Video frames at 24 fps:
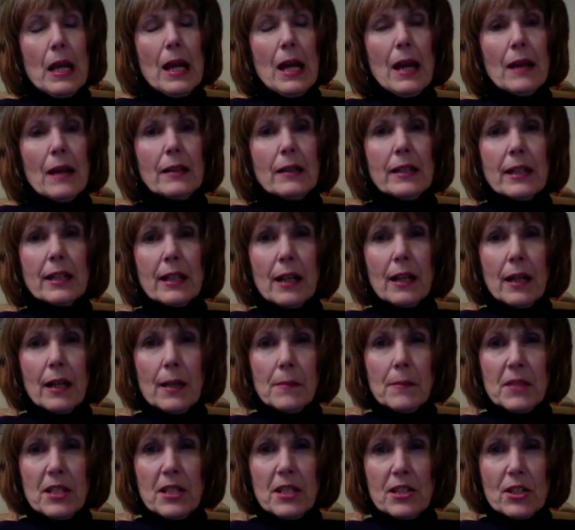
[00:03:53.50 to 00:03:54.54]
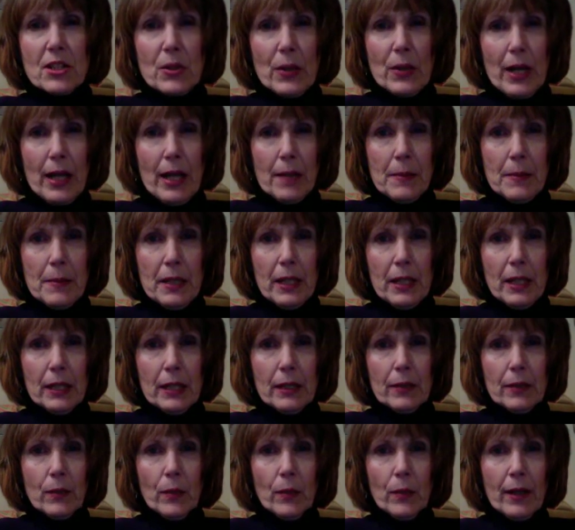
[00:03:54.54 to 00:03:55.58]
And then I'm describing
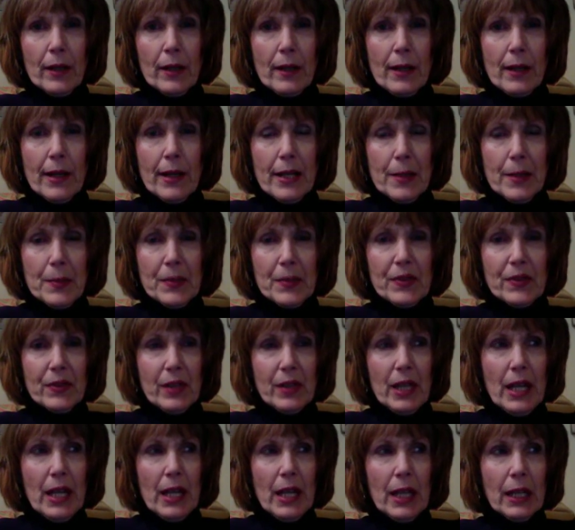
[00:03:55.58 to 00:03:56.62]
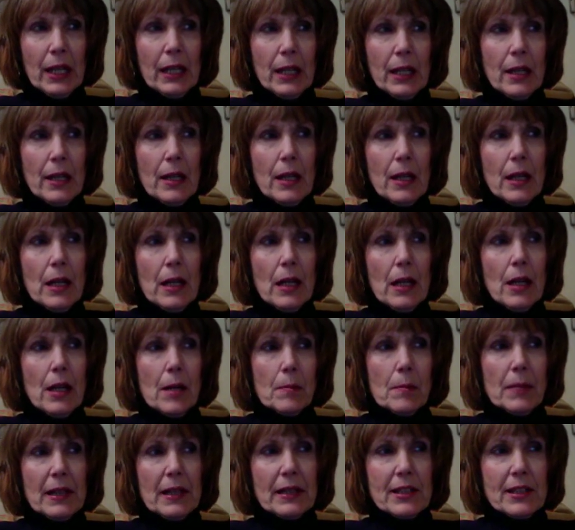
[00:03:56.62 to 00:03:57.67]
what I am seeing,
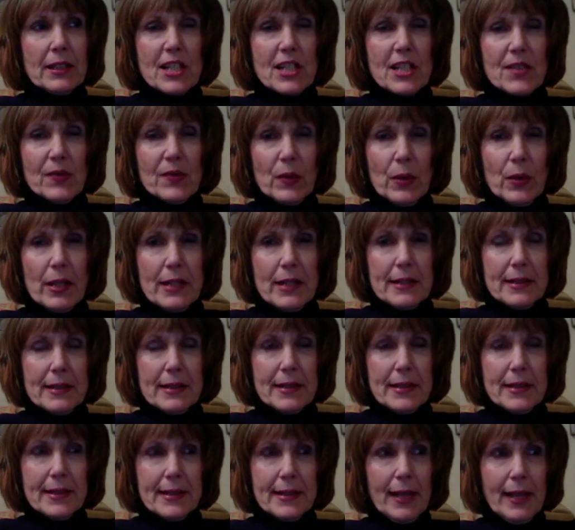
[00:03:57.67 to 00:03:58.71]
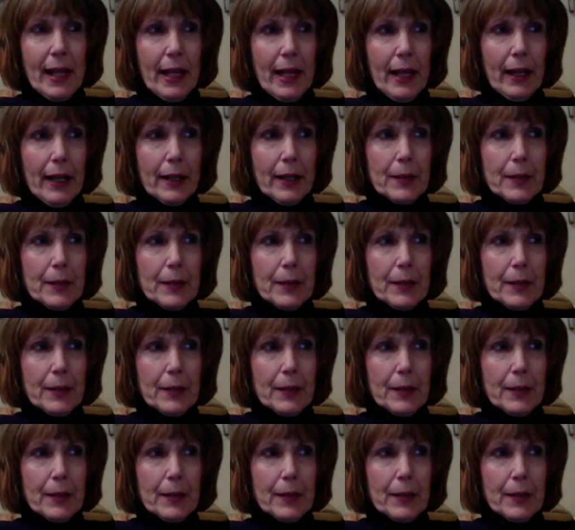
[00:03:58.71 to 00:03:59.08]
but this voice is saying.